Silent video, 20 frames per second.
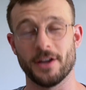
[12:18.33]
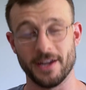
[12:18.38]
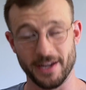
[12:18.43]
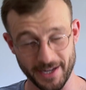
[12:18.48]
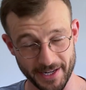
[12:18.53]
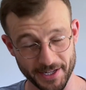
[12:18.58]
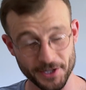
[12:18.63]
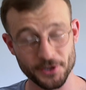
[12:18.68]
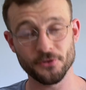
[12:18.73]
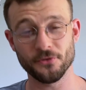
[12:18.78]

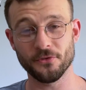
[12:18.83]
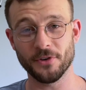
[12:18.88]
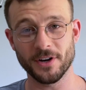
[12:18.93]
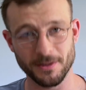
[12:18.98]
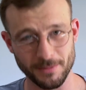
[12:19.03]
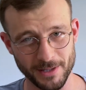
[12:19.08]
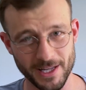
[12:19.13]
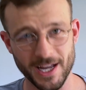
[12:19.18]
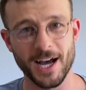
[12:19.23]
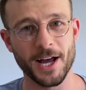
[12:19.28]

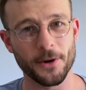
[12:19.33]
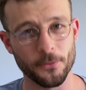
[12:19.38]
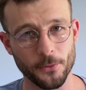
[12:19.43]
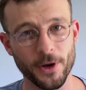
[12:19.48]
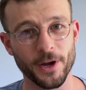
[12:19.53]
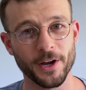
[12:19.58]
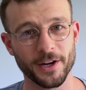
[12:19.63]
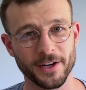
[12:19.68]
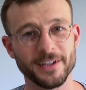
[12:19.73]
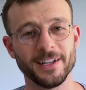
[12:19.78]
incredibly hard
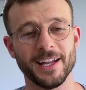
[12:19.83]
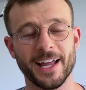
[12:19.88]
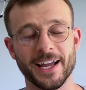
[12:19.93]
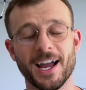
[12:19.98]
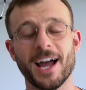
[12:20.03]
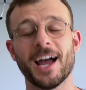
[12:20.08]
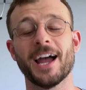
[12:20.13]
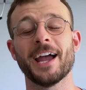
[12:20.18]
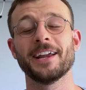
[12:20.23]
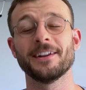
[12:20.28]
work. Like
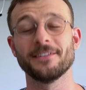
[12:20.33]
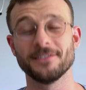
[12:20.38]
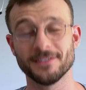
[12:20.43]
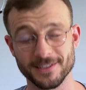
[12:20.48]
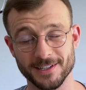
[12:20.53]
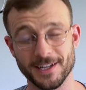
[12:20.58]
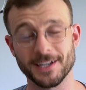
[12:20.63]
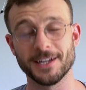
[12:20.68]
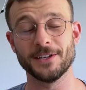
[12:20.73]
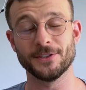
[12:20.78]
I
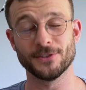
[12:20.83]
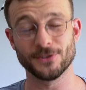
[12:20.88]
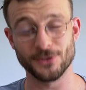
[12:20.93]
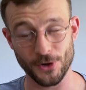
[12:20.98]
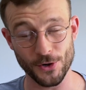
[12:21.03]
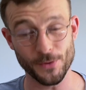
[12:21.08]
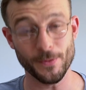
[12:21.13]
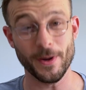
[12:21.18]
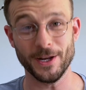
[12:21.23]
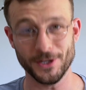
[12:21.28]
study
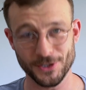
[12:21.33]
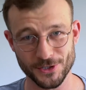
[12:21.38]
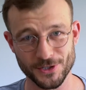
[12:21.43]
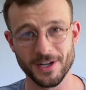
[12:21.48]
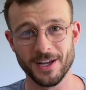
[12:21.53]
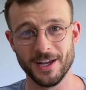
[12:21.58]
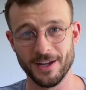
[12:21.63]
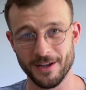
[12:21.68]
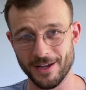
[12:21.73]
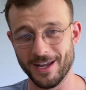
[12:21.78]
so much,
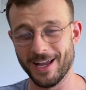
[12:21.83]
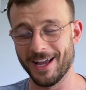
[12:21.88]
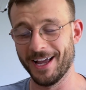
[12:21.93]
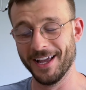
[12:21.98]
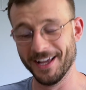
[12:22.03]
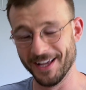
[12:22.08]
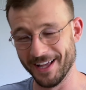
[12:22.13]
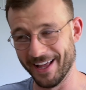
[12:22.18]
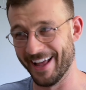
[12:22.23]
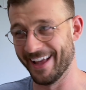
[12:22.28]

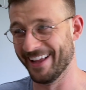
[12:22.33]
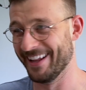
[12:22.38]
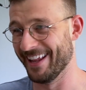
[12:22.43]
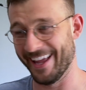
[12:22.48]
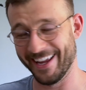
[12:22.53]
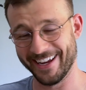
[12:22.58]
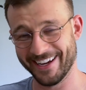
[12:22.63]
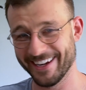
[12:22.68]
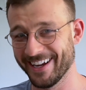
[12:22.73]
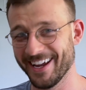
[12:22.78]

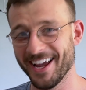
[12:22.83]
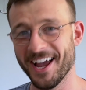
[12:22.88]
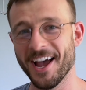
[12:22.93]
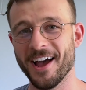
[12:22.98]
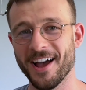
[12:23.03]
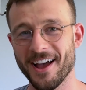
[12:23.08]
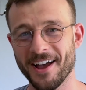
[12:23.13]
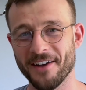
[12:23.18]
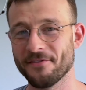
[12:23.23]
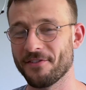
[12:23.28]
like
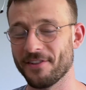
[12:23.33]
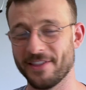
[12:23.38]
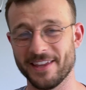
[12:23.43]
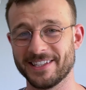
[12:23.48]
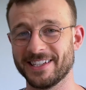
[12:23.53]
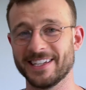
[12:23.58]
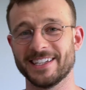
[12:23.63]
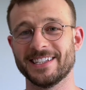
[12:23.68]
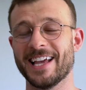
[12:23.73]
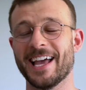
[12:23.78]
for
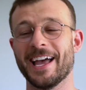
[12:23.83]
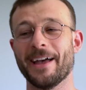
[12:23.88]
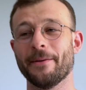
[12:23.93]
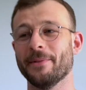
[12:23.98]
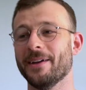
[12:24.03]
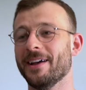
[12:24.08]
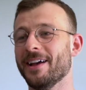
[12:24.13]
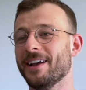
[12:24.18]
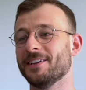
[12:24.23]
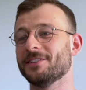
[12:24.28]
this exam.
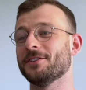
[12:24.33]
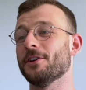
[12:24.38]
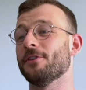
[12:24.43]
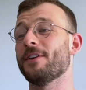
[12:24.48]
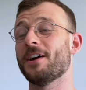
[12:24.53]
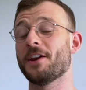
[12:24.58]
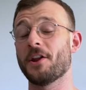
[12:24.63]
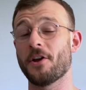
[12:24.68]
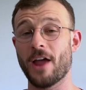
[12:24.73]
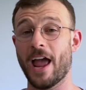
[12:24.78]
So if
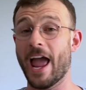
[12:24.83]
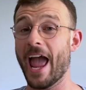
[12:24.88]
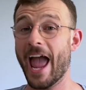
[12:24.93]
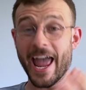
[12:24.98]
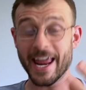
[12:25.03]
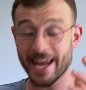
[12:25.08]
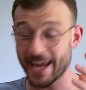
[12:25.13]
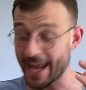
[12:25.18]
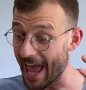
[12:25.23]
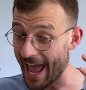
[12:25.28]
I don't,
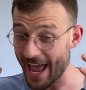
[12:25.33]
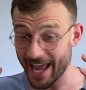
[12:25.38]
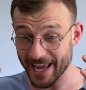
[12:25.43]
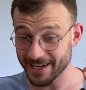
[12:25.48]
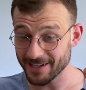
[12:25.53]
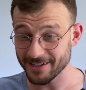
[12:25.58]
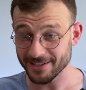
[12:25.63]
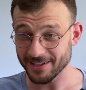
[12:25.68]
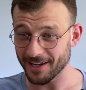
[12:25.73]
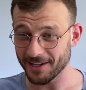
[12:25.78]

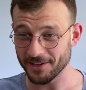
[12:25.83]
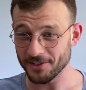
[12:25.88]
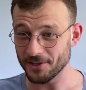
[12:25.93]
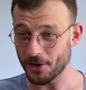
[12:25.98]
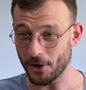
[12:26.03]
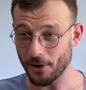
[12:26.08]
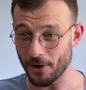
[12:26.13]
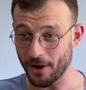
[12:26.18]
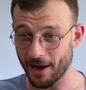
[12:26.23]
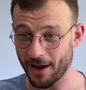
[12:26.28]
and
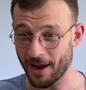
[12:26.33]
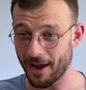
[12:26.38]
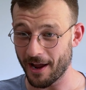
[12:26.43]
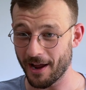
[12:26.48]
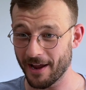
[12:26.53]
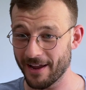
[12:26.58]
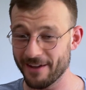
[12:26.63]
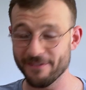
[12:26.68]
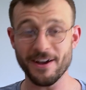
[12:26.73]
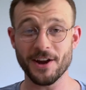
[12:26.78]

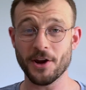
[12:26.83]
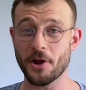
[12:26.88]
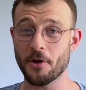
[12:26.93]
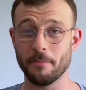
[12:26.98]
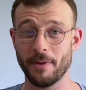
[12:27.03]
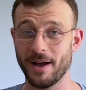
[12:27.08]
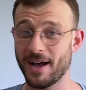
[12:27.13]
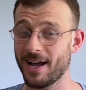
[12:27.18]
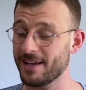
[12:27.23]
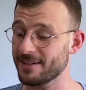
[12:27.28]
if I don't
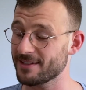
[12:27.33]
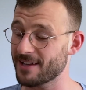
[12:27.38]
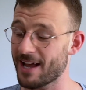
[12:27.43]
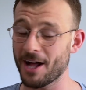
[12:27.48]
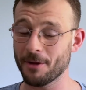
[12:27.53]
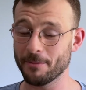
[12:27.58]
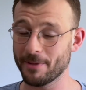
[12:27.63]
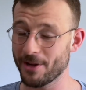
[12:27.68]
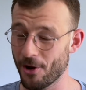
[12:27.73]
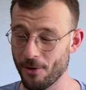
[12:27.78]
pass,
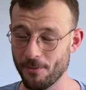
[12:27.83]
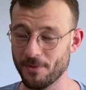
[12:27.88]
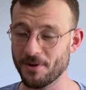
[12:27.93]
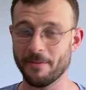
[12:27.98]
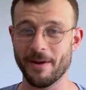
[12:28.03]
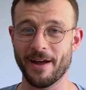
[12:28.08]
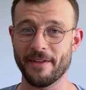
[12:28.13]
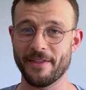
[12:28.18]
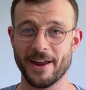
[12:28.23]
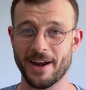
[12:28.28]
I'll be open
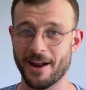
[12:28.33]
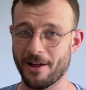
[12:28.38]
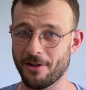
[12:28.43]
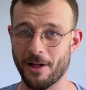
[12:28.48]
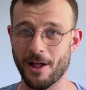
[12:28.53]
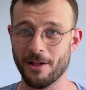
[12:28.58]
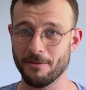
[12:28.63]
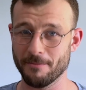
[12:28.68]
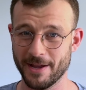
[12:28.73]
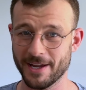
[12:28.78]
about that.
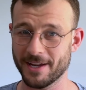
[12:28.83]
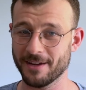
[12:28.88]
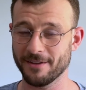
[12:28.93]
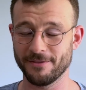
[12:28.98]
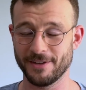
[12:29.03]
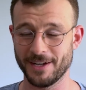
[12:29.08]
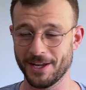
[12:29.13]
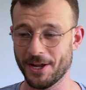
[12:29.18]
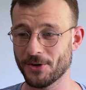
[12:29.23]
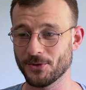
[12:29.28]
I'll make a
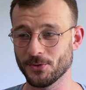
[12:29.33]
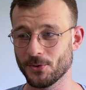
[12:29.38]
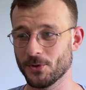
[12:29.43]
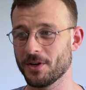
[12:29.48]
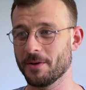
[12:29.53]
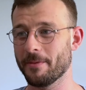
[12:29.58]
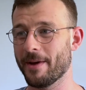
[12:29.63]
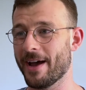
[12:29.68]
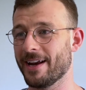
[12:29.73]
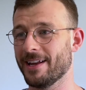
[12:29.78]
video
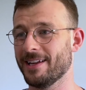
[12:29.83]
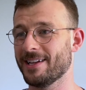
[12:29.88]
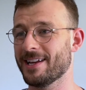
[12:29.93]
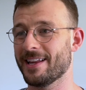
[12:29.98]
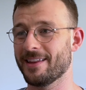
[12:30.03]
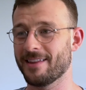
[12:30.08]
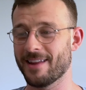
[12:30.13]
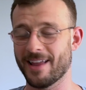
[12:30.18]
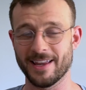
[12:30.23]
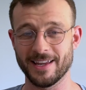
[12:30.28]
talking about it,
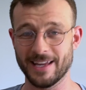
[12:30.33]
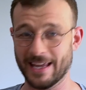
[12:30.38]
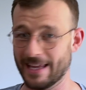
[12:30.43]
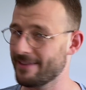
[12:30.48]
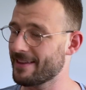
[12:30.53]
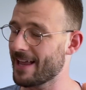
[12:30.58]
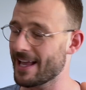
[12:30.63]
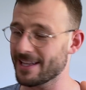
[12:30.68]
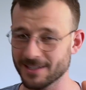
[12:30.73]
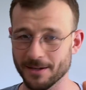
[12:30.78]

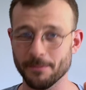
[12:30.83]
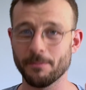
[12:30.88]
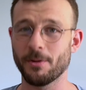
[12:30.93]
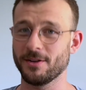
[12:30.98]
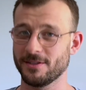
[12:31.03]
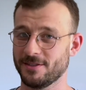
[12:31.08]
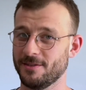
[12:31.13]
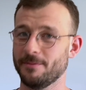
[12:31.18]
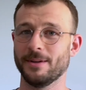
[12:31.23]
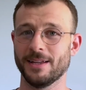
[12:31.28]
and that's a
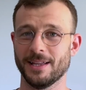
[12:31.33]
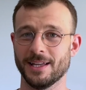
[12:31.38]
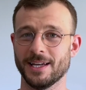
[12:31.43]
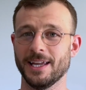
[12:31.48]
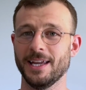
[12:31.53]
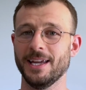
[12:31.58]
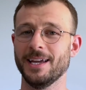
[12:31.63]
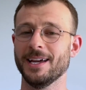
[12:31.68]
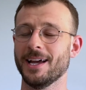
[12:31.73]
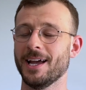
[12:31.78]

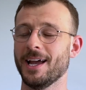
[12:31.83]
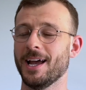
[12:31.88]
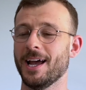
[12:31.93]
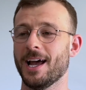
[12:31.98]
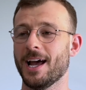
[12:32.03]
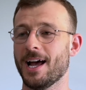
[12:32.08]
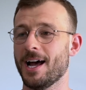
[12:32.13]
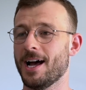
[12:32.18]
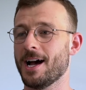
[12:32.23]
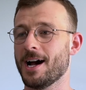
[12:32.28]
possibility.
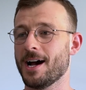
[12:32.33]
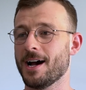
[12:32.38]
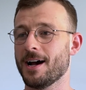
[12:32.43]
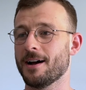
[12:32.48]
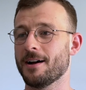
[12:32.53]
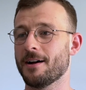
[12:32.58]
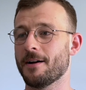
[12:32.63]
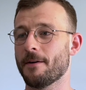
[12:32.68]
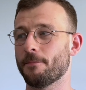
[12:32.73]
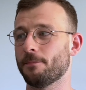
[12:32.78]
Uh,